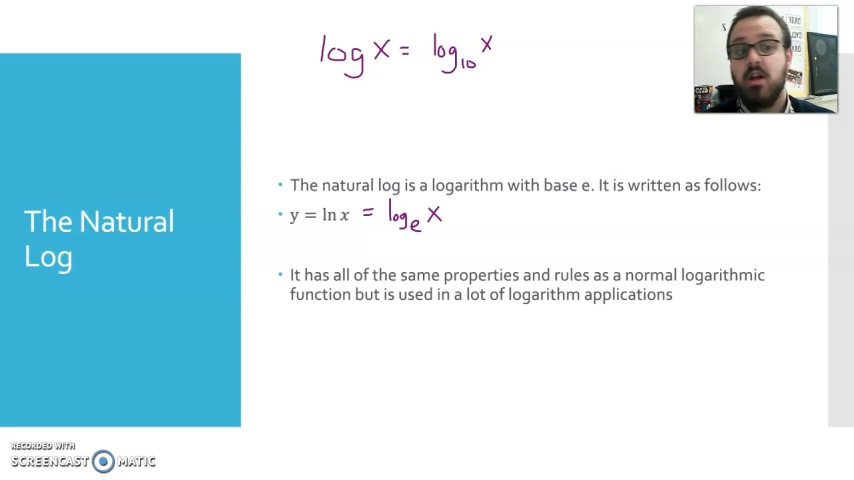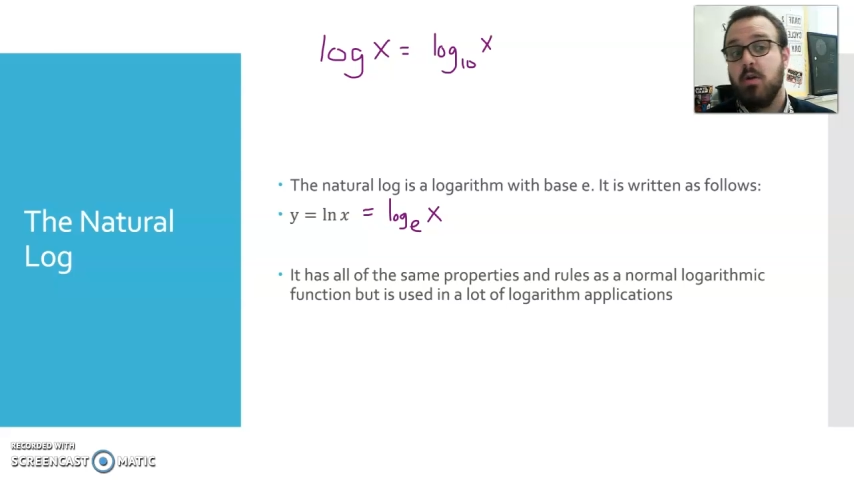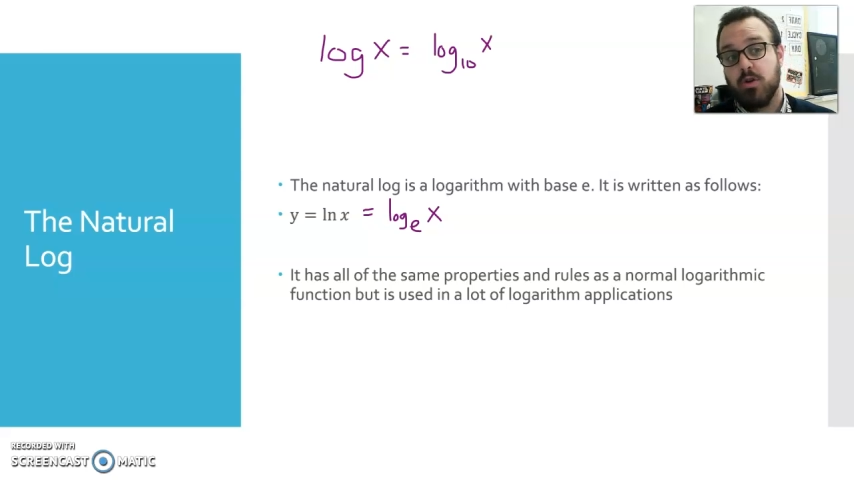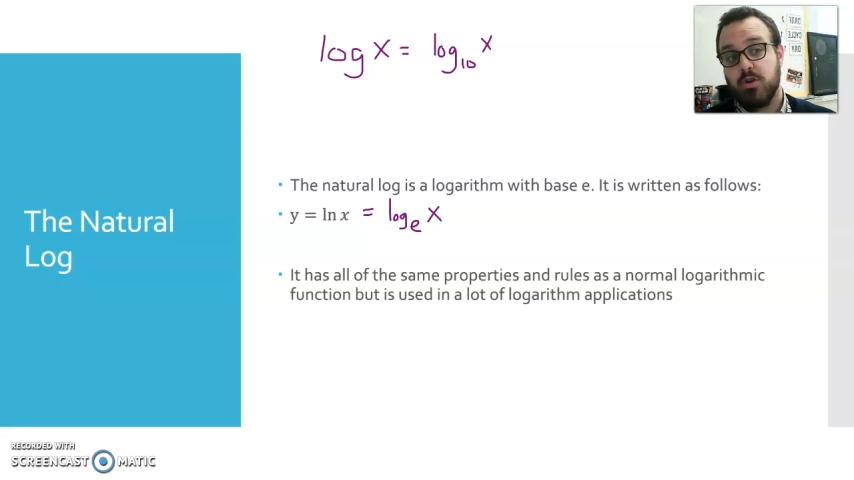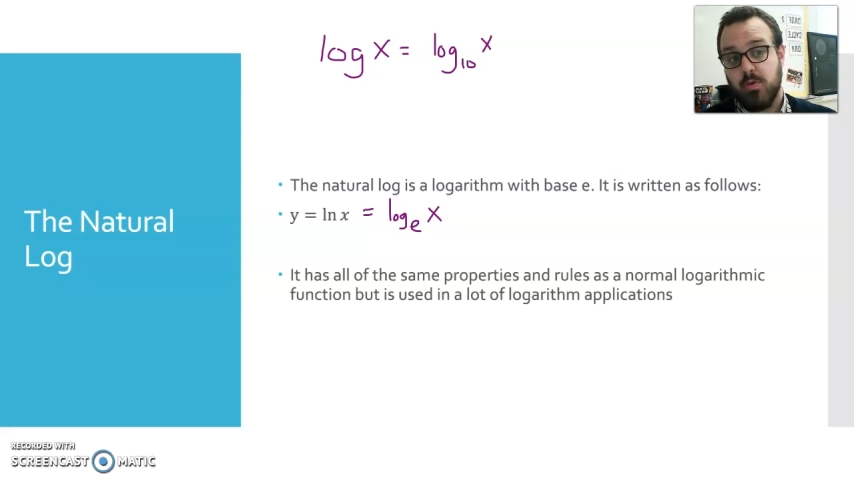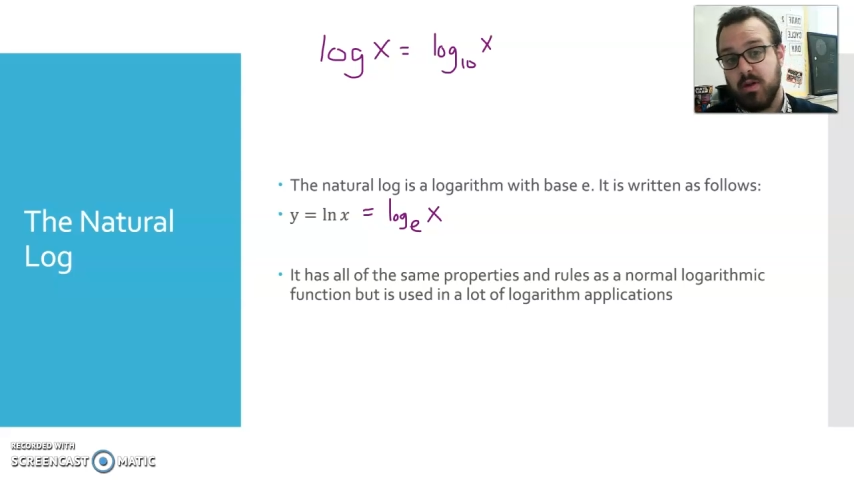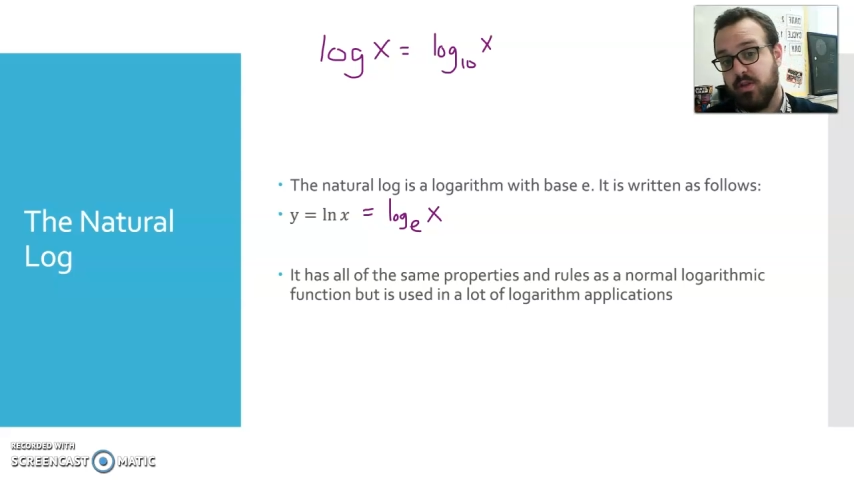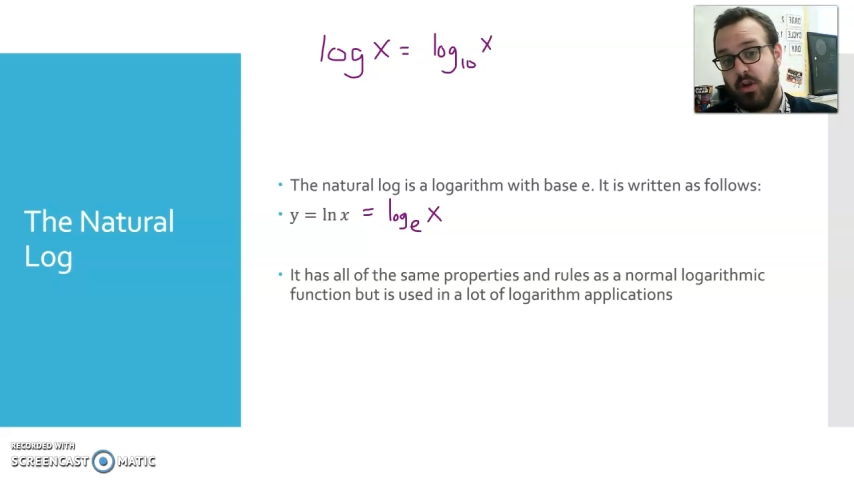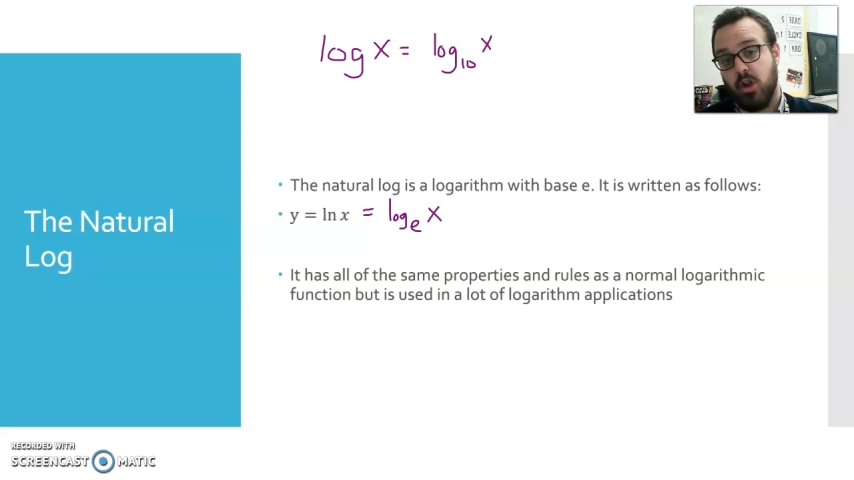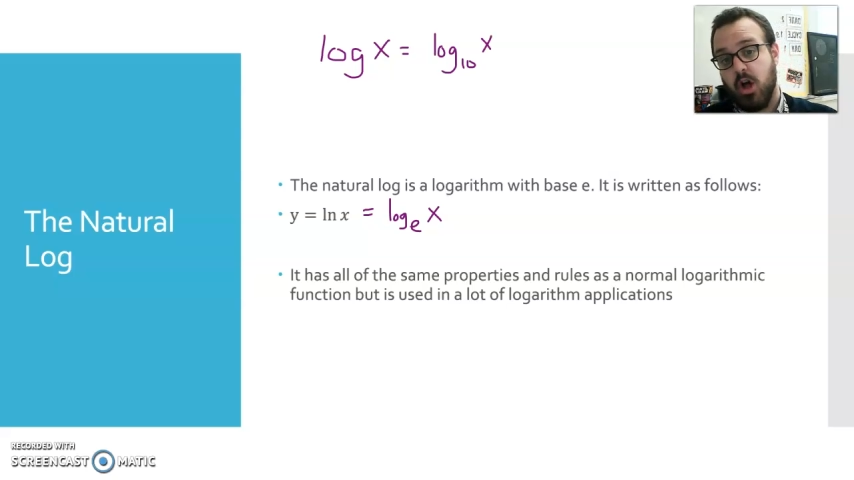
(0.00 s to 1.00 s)
We're doing
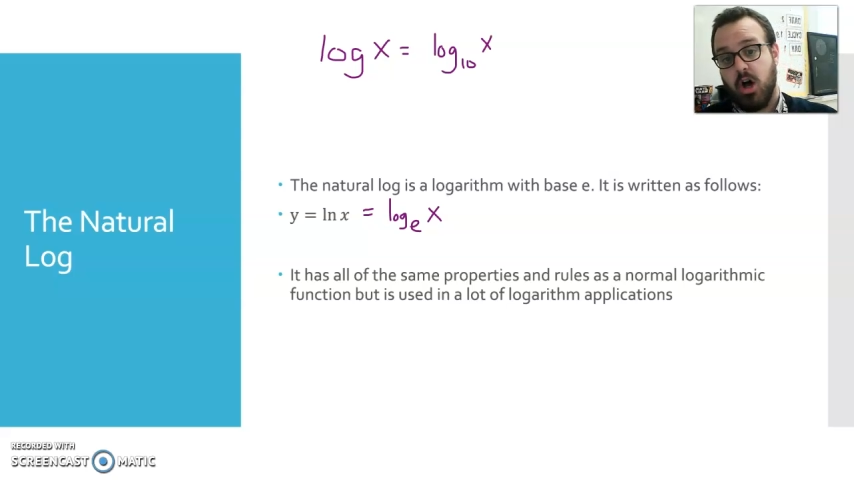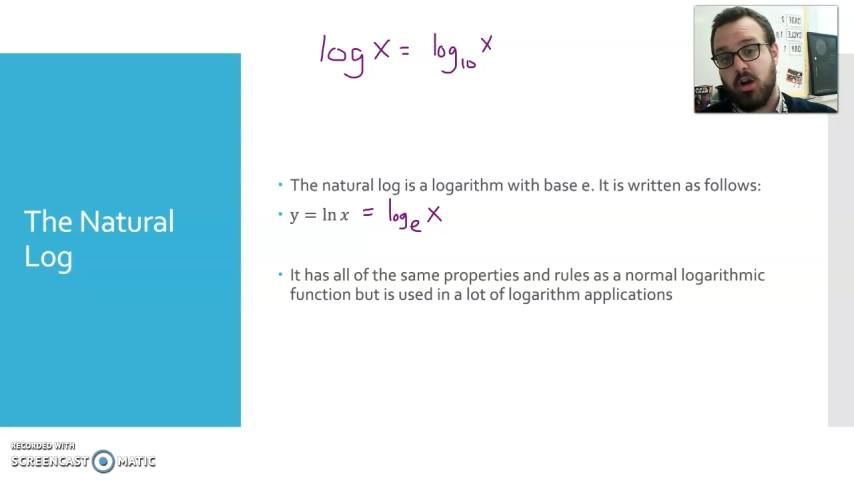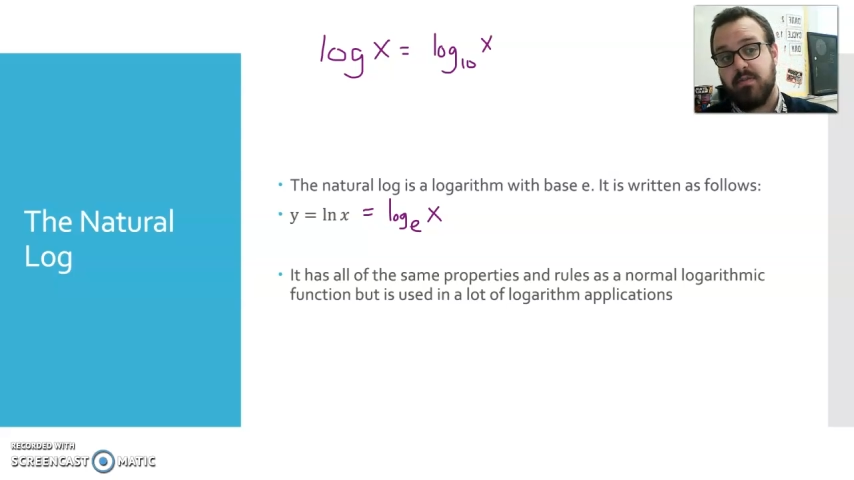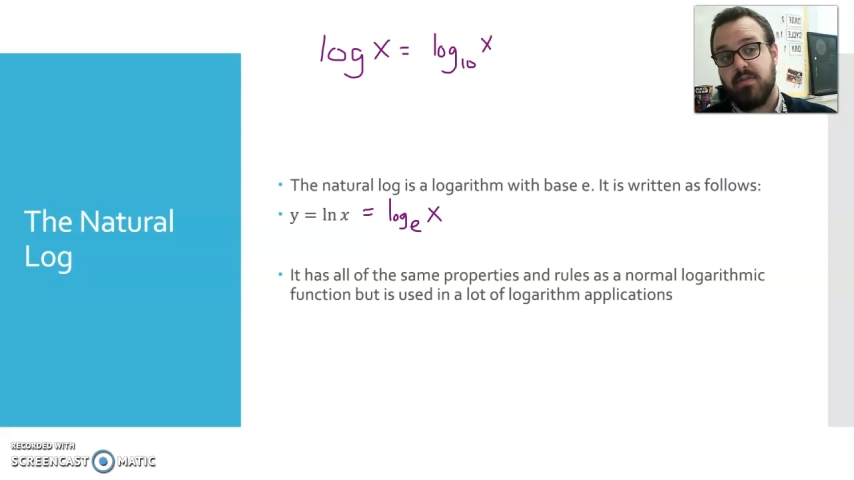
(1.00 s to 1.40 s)
the log of